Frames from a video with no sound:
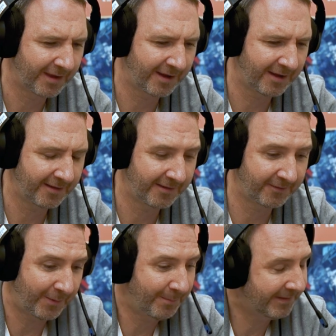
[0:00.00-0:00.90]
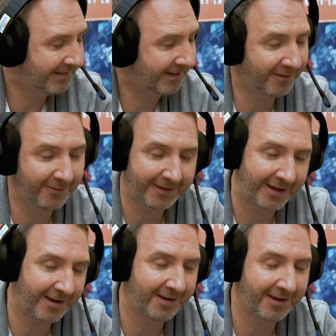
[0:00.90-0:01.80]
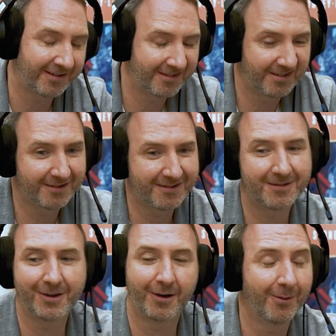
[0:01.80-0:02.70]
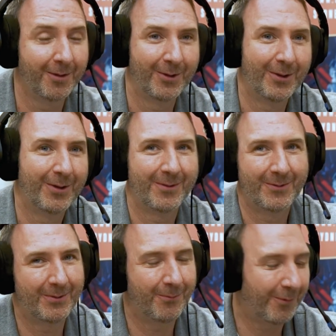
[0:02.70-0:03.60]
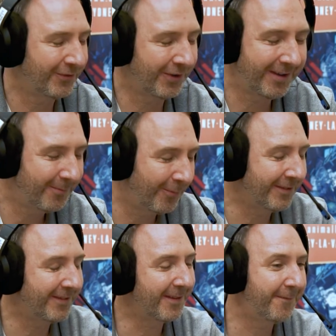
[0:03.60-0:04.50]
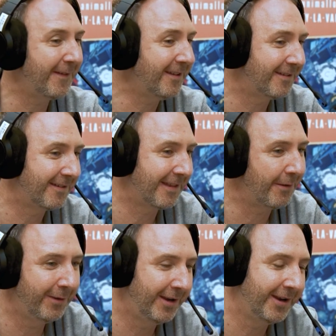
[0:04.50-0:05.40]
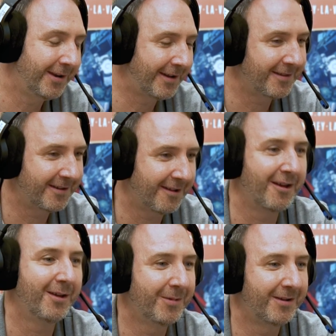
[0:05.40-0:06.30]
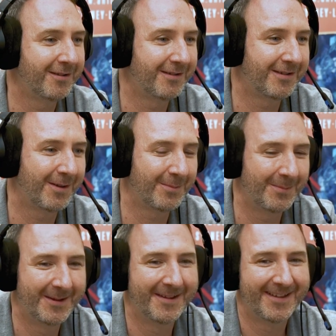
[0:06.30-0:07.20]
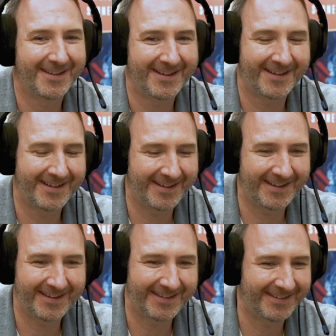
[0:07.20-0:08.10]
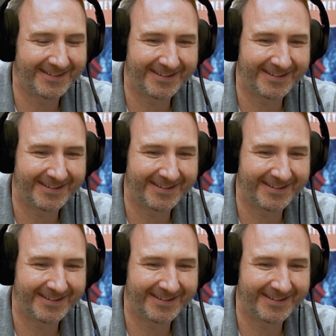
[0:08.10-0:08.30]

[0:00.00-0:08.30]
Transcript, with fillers: uh, this one particular candidate just you know wasn't wasn't the fit that we needed at the time, and um, I